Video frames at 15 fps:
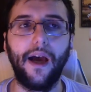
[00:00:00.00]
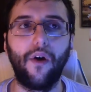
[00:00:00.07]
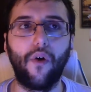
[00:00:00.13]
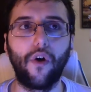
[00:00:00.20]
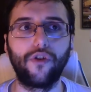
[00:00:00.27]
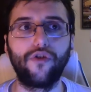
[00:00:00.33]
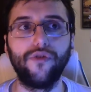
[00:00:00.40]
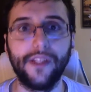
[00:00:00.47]

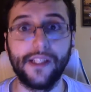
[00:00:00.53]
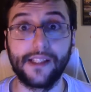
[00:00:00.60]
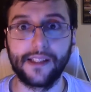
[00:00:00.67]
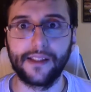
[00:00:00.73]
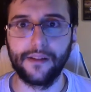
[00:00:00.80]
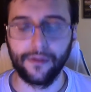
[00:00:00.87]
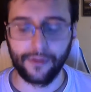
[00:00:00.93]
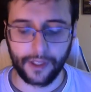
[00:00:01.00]
or to
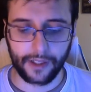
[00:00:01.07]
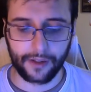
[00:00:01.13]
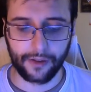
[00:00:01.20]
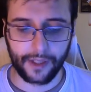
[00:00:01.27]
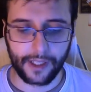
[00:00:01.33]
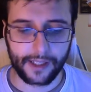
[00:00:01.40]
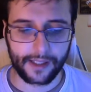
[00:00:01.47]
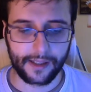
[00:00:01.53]

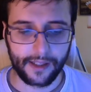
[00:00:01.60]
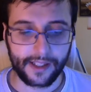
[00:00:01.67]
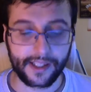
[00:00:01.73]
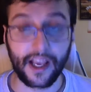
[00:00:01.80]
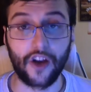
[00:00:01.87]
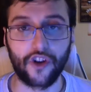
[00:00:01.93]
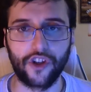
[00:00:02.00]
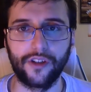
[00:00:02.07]
this
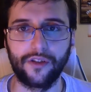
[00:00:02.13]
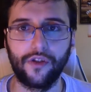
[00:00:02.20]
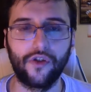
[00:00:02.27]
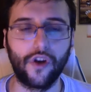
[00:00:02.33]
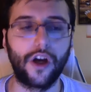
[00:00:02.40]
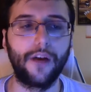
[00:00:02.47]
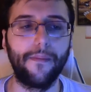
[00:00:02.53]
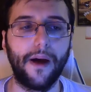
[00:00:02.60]
discussion to
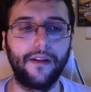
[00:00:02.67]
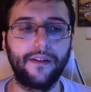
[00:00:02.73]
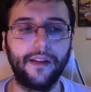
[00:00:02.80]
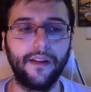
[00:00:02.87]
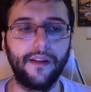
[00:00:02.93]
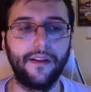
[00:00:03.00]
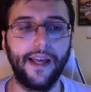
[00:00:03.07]
talk about,